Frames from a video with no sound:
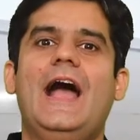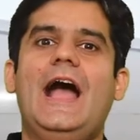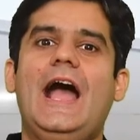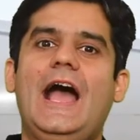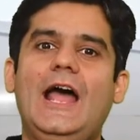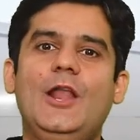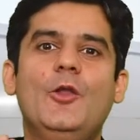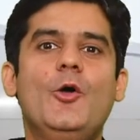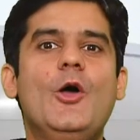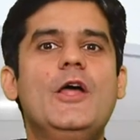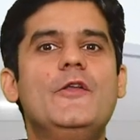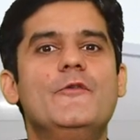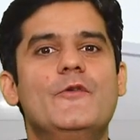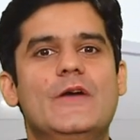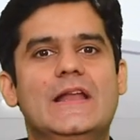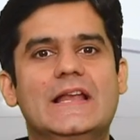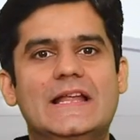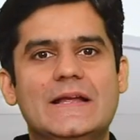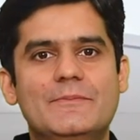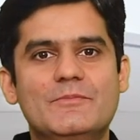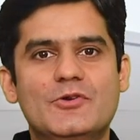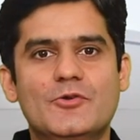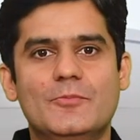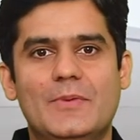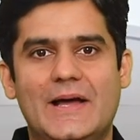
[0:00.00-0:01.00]
Hello and
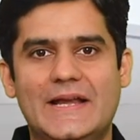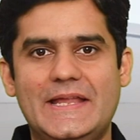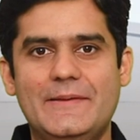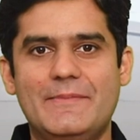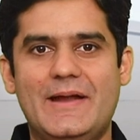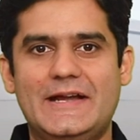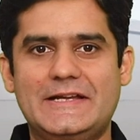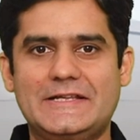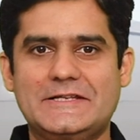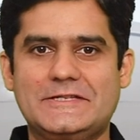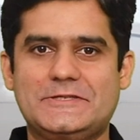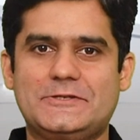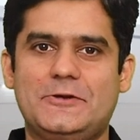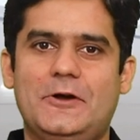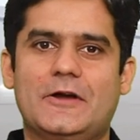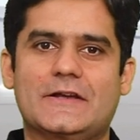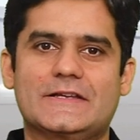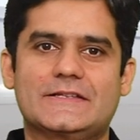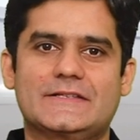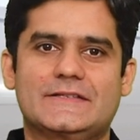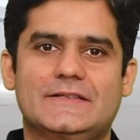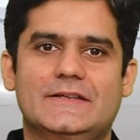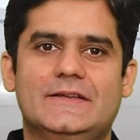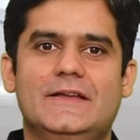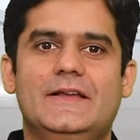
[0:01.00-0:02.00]
welcome to Money Matterz
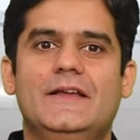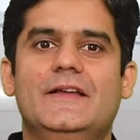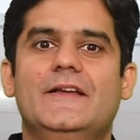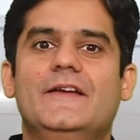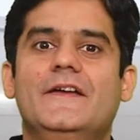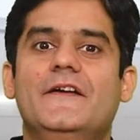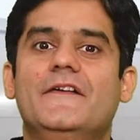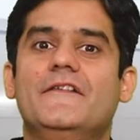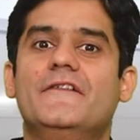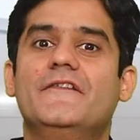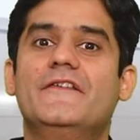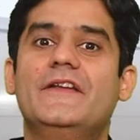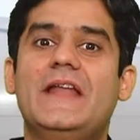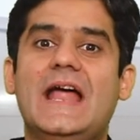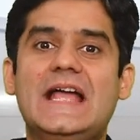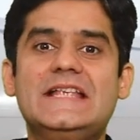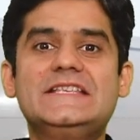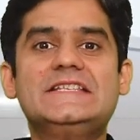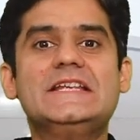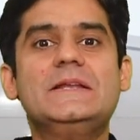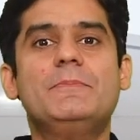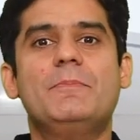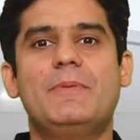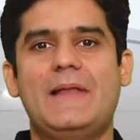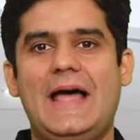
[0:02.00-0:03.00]
Talks.
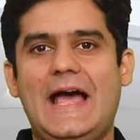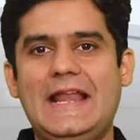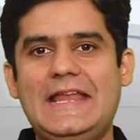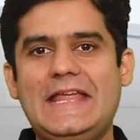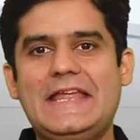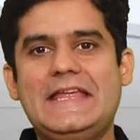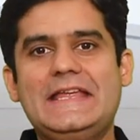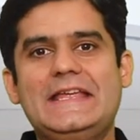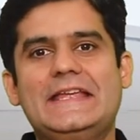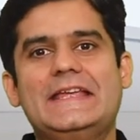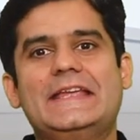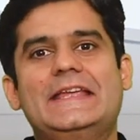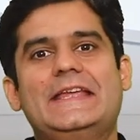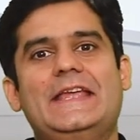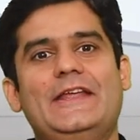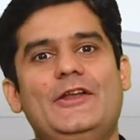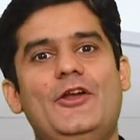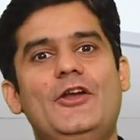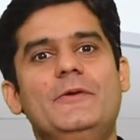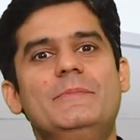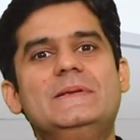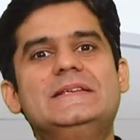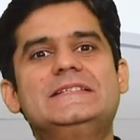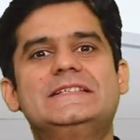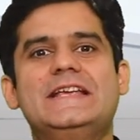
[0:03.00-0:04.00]
Financial planning
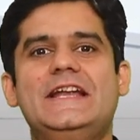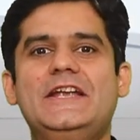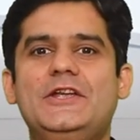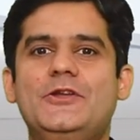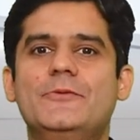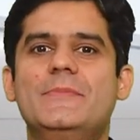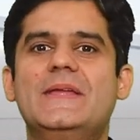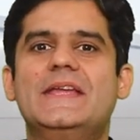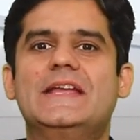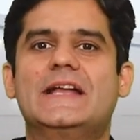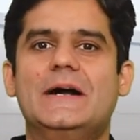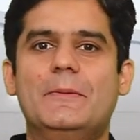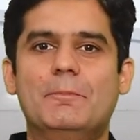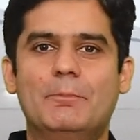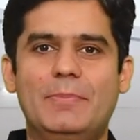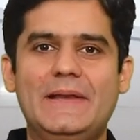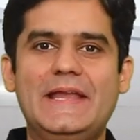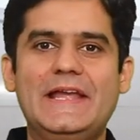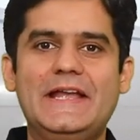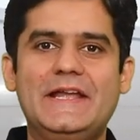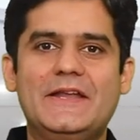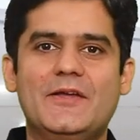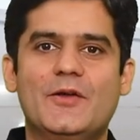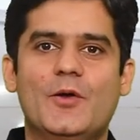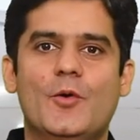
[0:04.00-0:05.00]
cannot be said to be
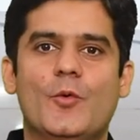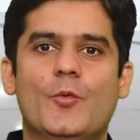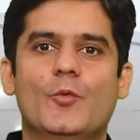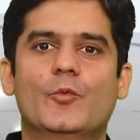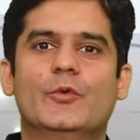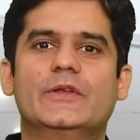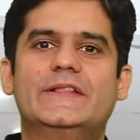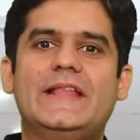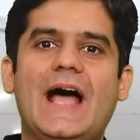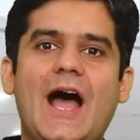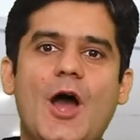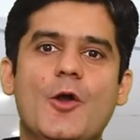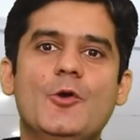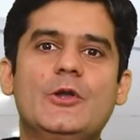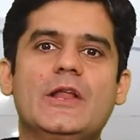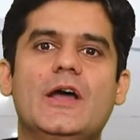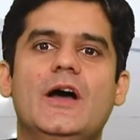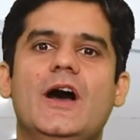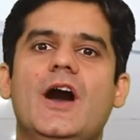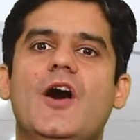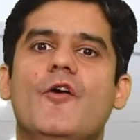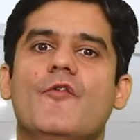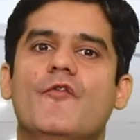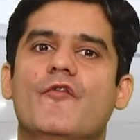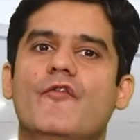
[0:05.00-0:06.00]
complete
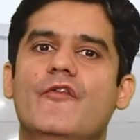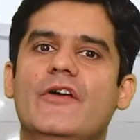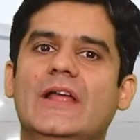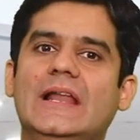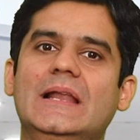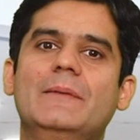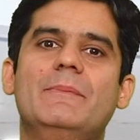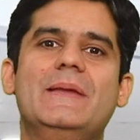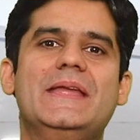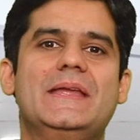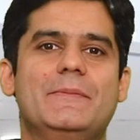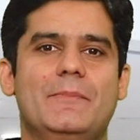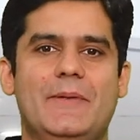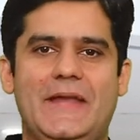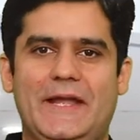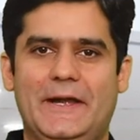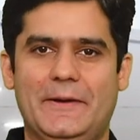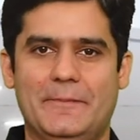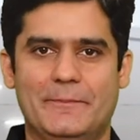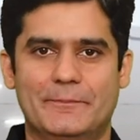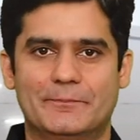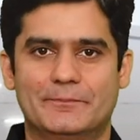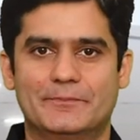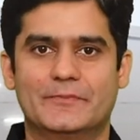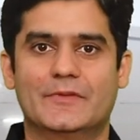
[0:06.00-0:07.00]
without a will being
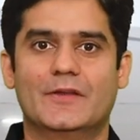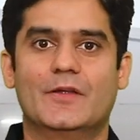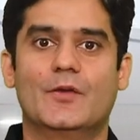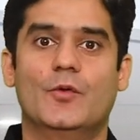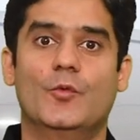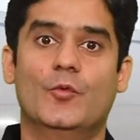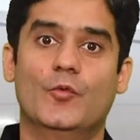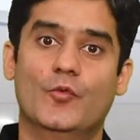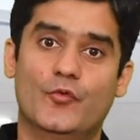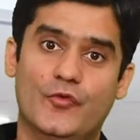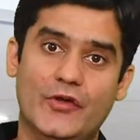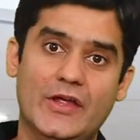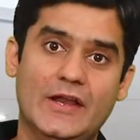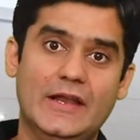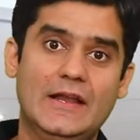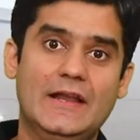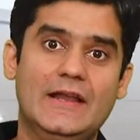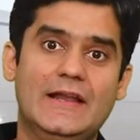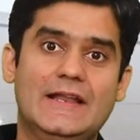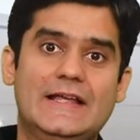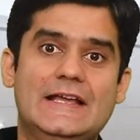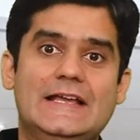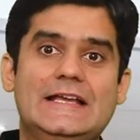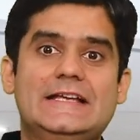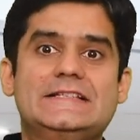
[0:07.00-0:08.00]
made.
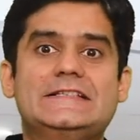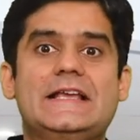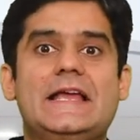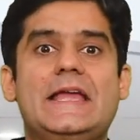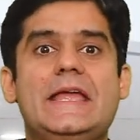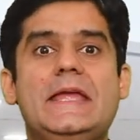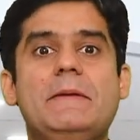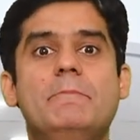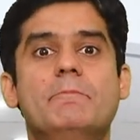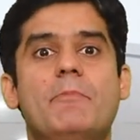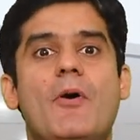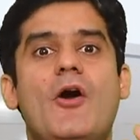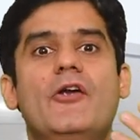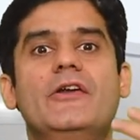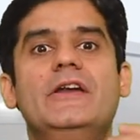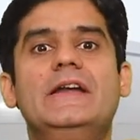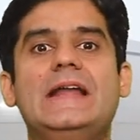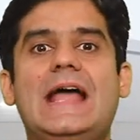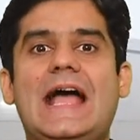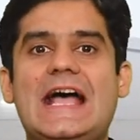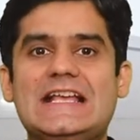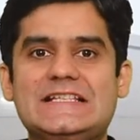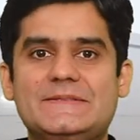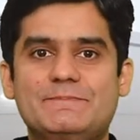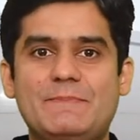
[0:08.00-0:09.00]
Will is an
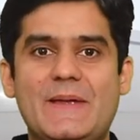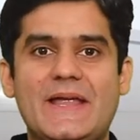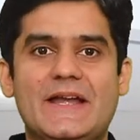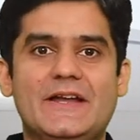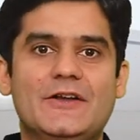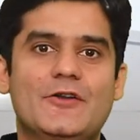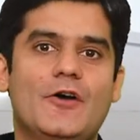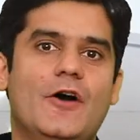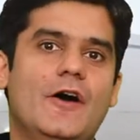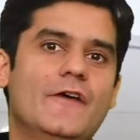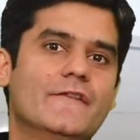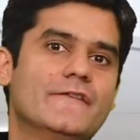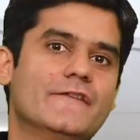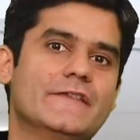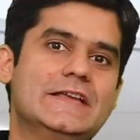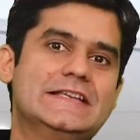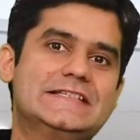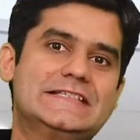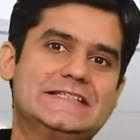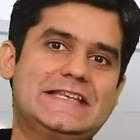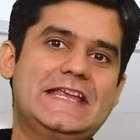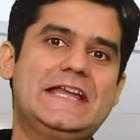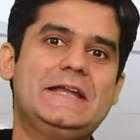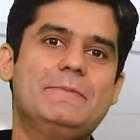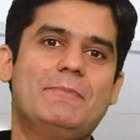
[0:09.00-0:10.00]
important aspect of
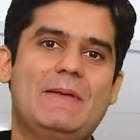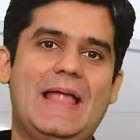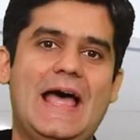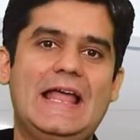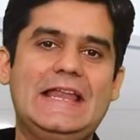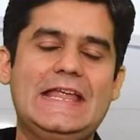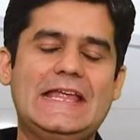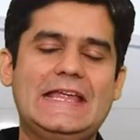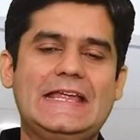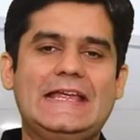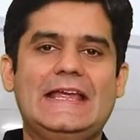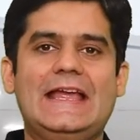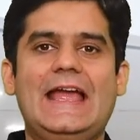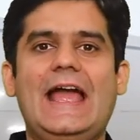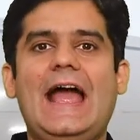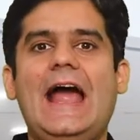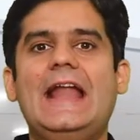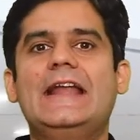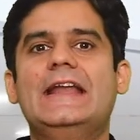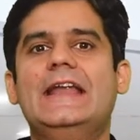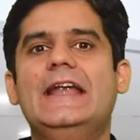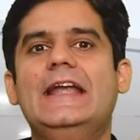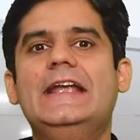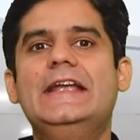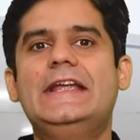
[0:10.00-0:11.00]
estate planning
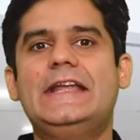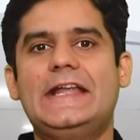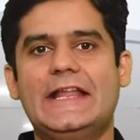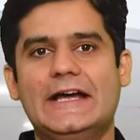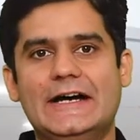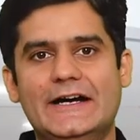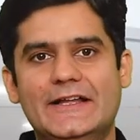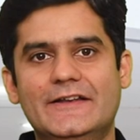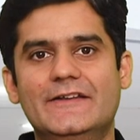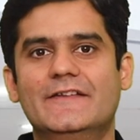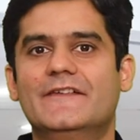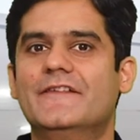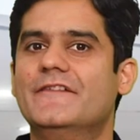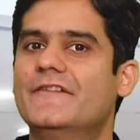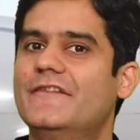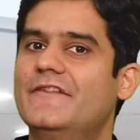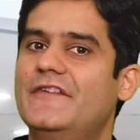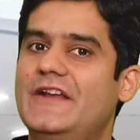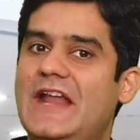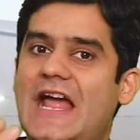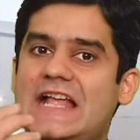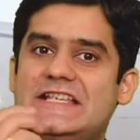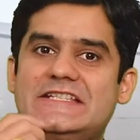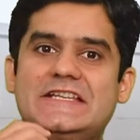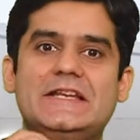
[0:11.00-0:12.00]
and in turn
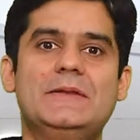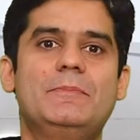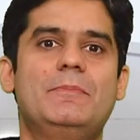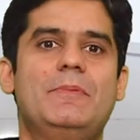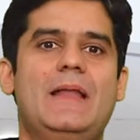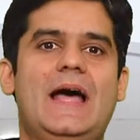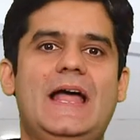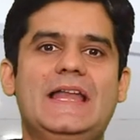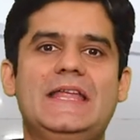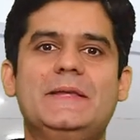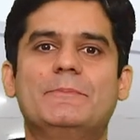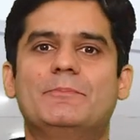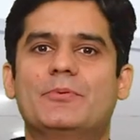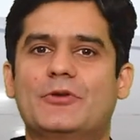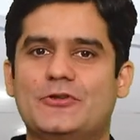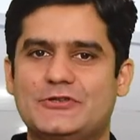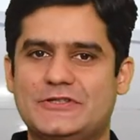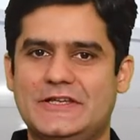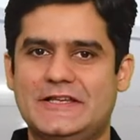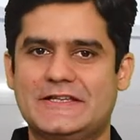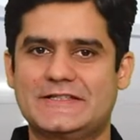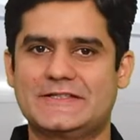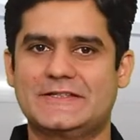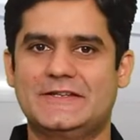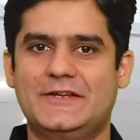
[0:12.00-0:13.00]
financial planning
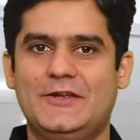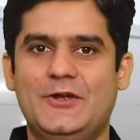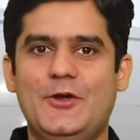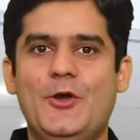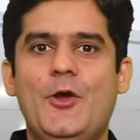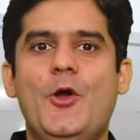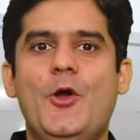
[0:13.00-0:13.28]
process.